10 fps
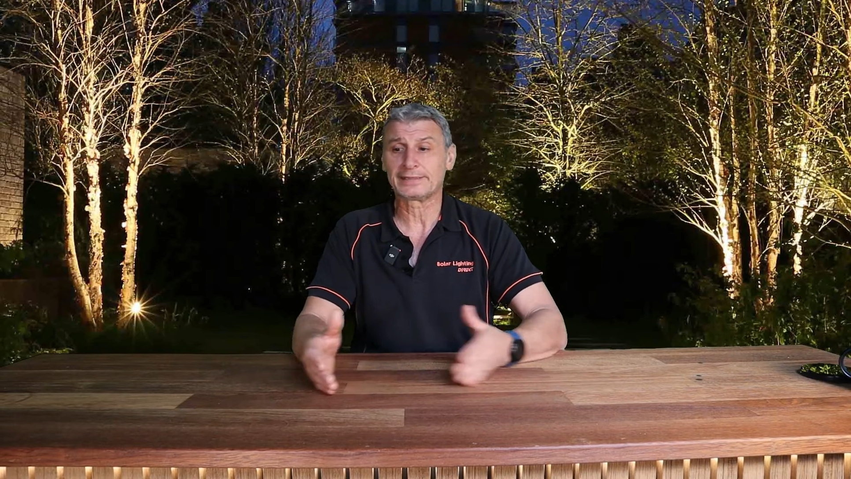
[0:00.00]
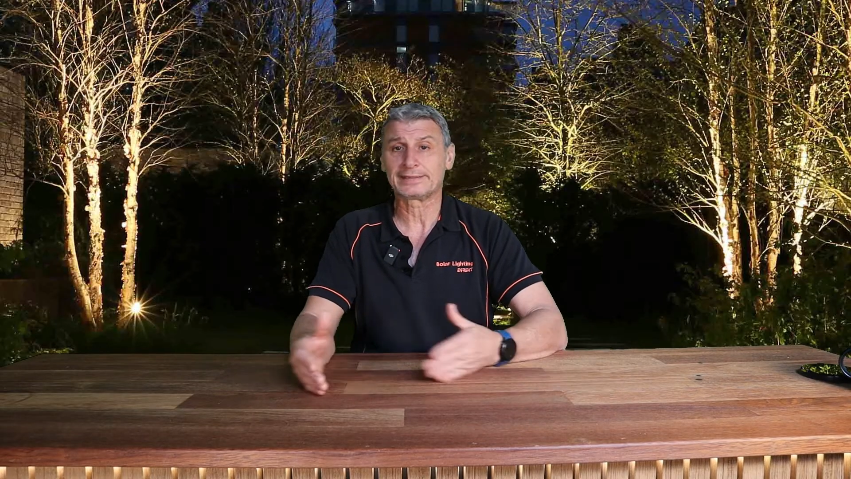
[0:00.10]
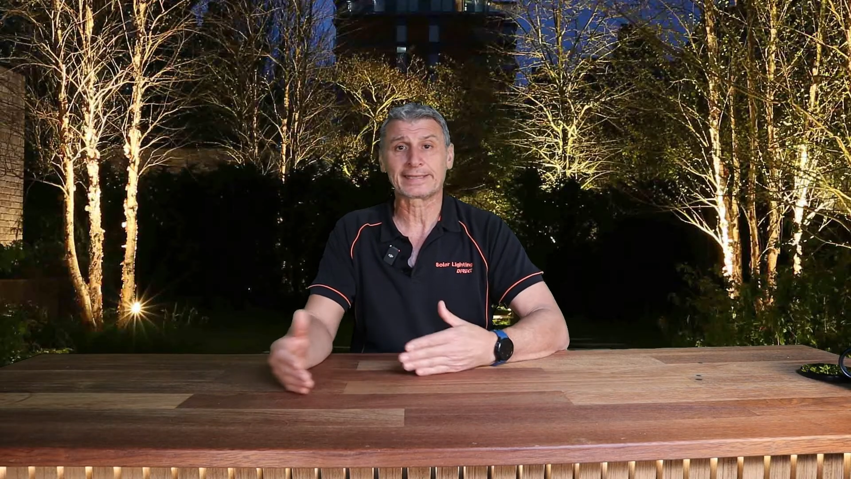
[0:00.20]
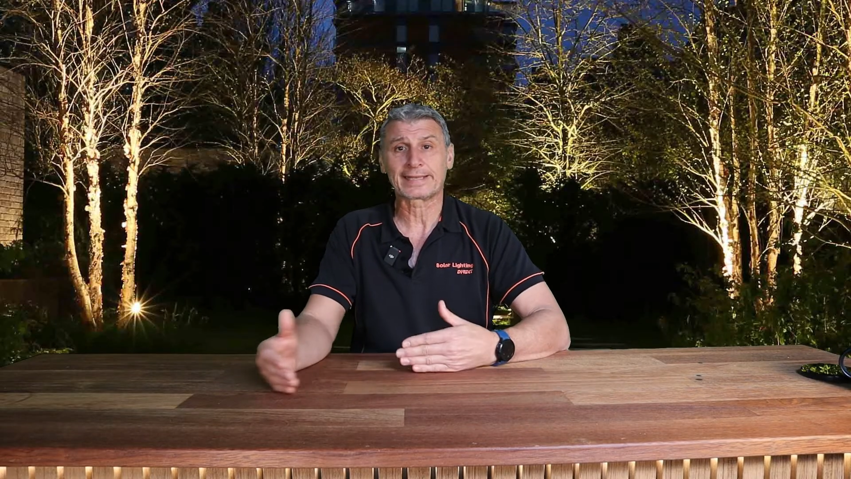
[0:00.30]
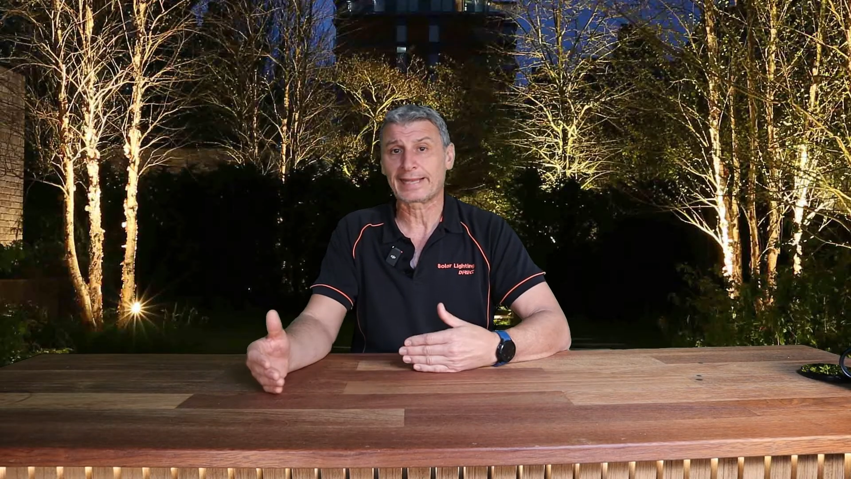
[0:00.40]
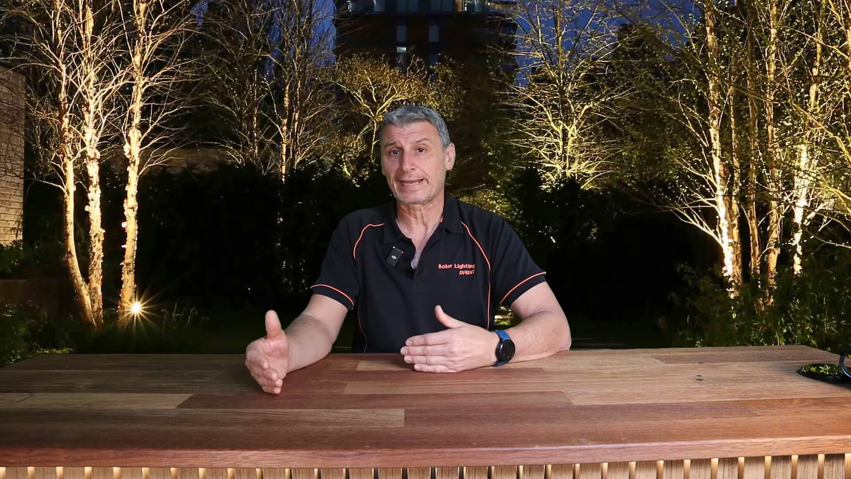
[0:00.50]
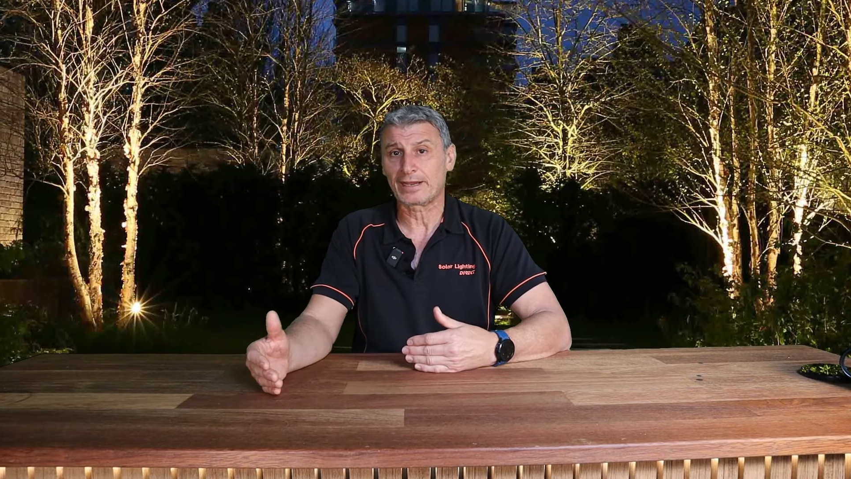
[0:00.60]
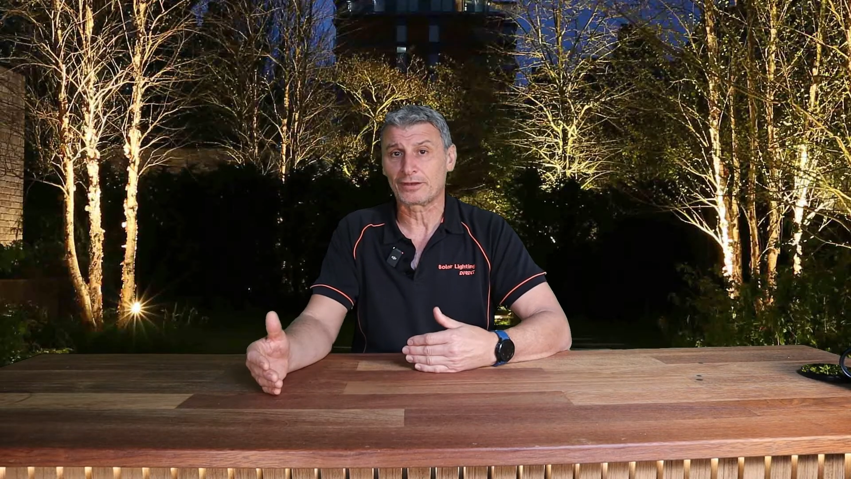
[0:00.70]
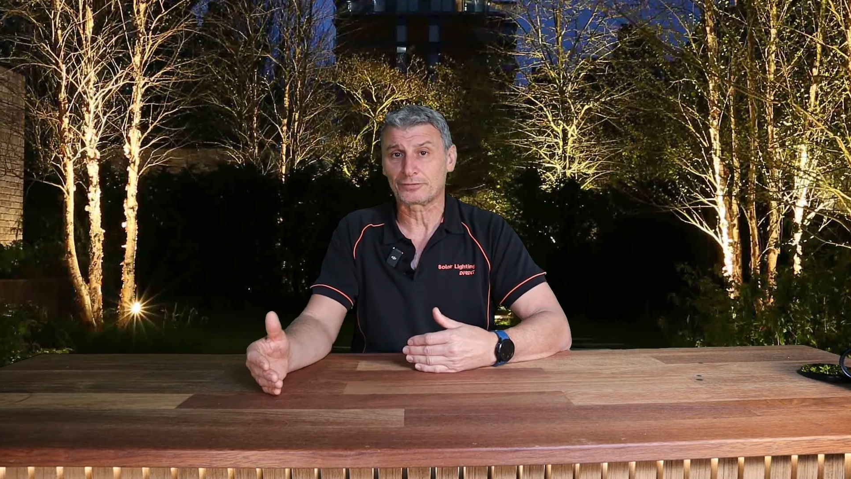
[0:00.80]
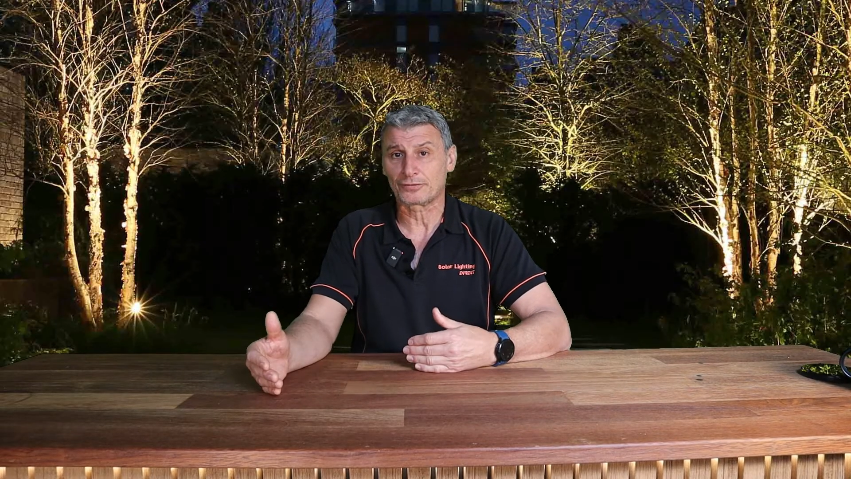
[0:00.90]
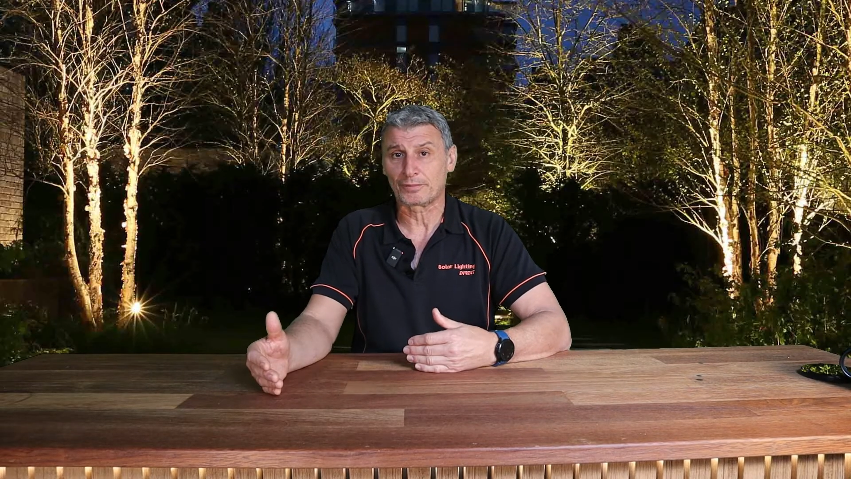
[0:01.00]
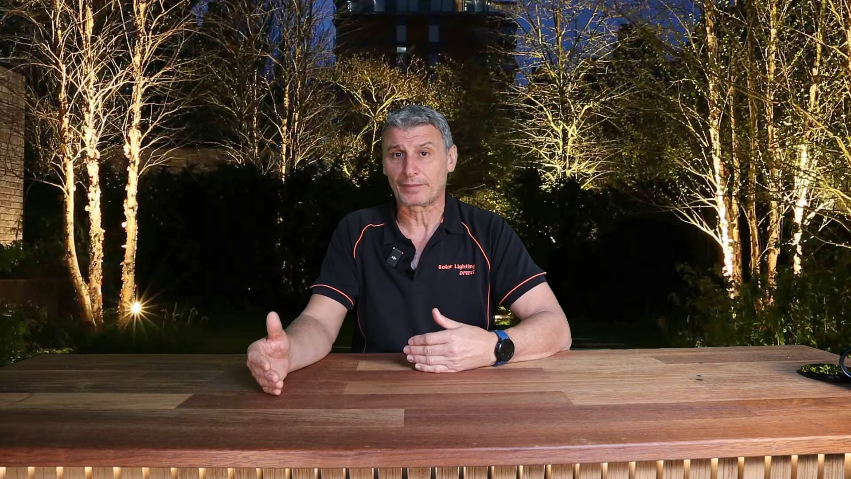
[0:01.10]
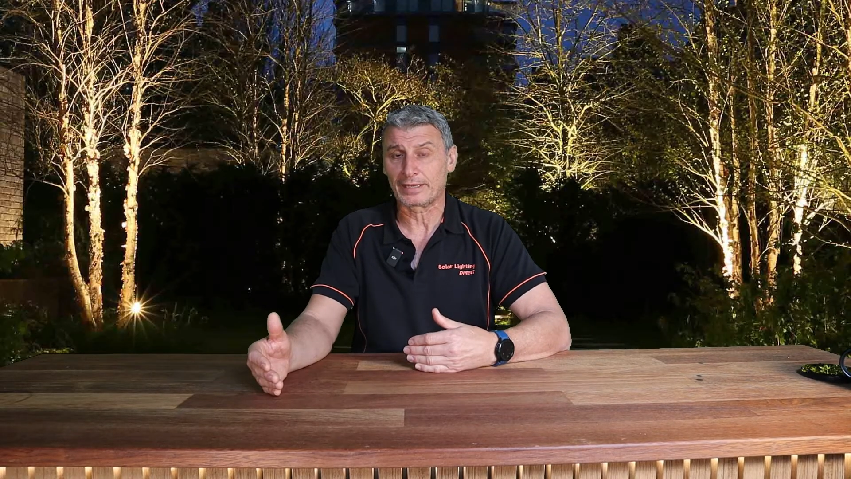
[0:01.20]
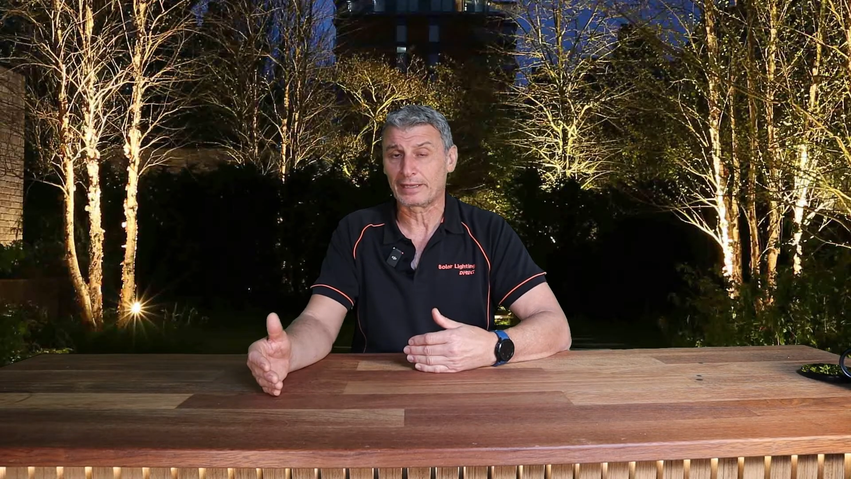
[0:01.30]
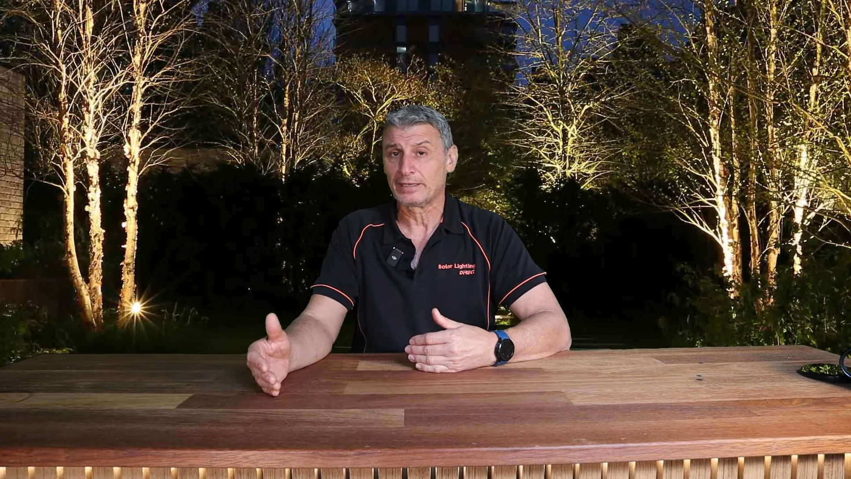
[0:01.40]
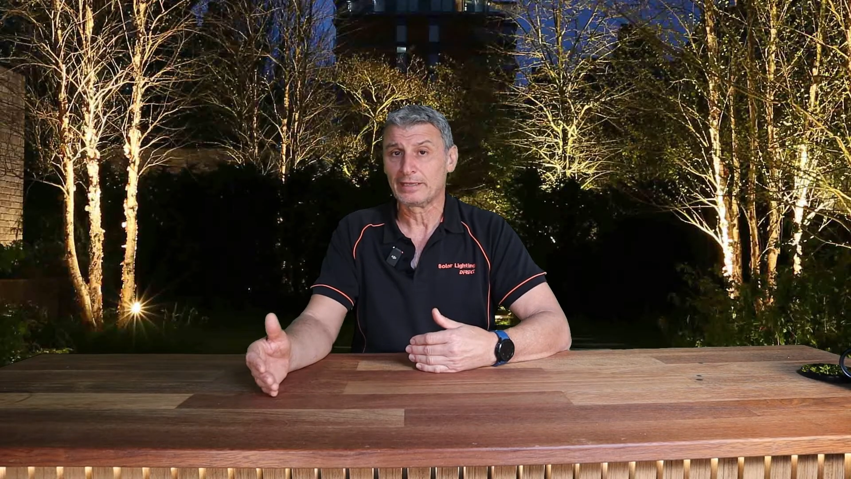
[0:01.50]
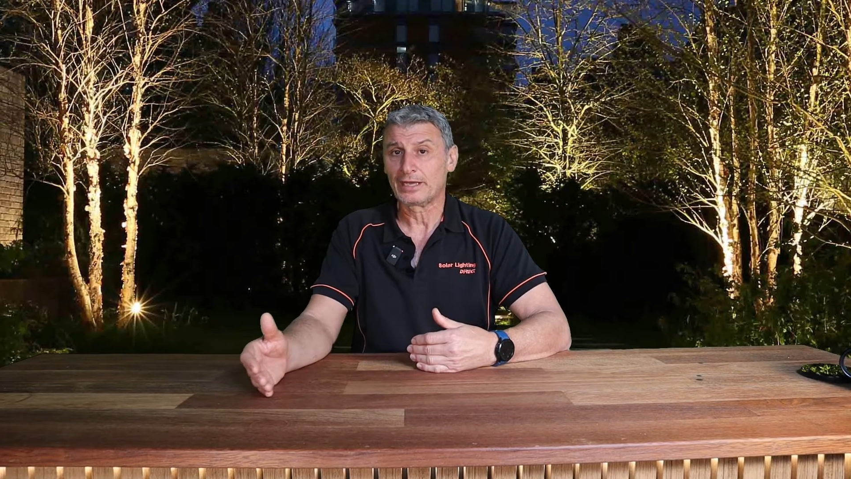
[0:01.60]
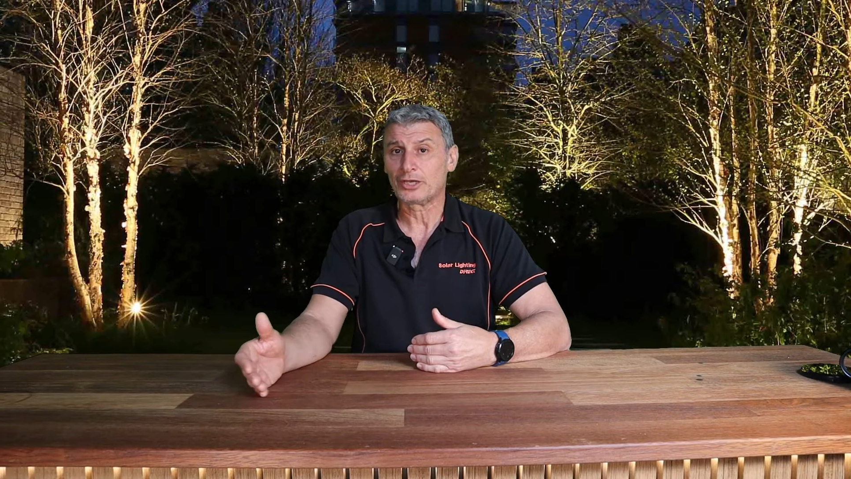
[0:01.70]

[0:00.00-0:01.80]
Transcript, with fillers: Is there cloud from a, uh,